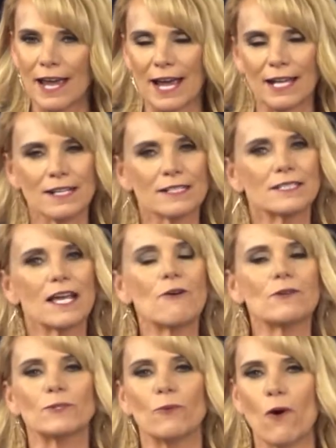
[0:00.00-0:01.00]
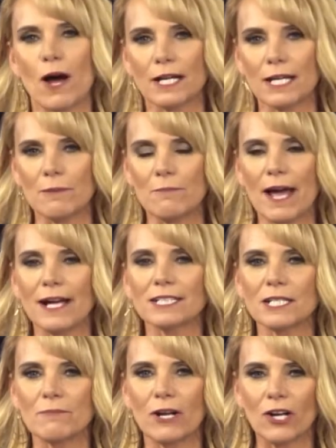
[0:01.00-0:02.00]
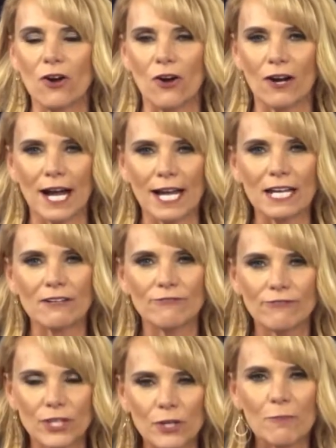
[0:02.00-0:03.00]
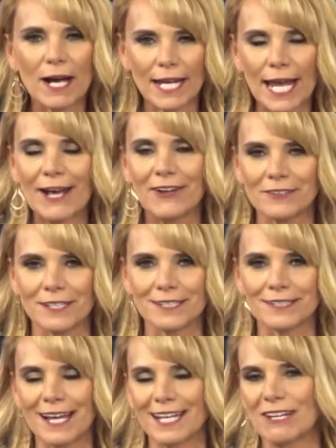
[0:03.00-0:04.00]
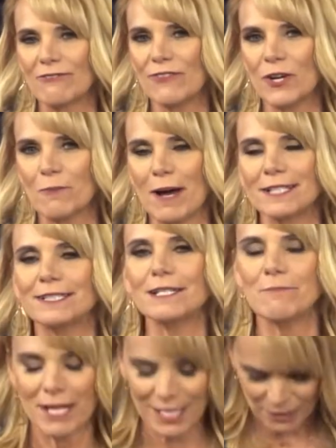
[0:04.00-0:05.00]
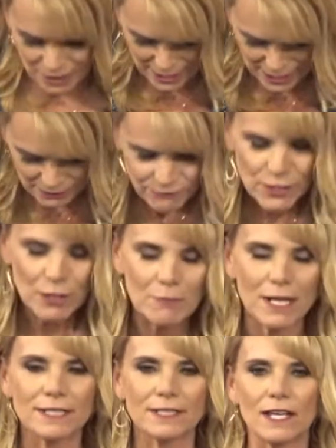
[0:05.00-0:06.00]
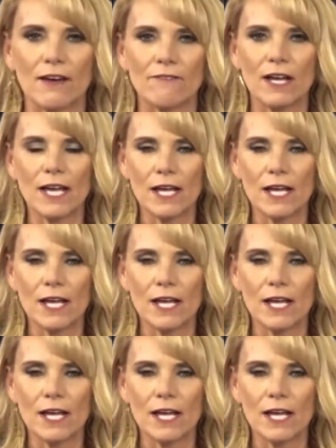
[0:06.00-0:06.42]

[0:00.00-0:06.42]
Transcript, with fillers: And as I was walking back to my car, I could feel my countenance, I could feel my demeanor, I could feel myself